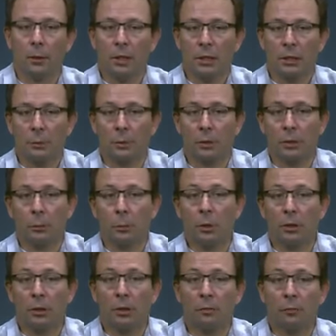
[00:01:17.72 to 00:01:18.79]
So what the
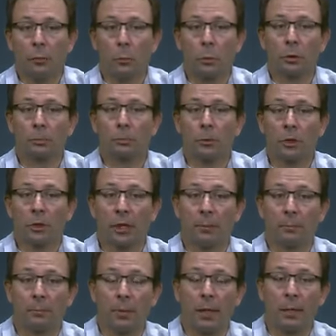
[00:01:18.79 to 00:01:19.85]
Working for Water
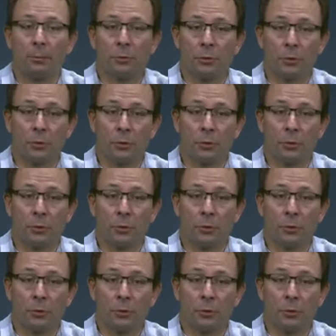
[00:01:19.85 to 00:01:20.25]
program aims to do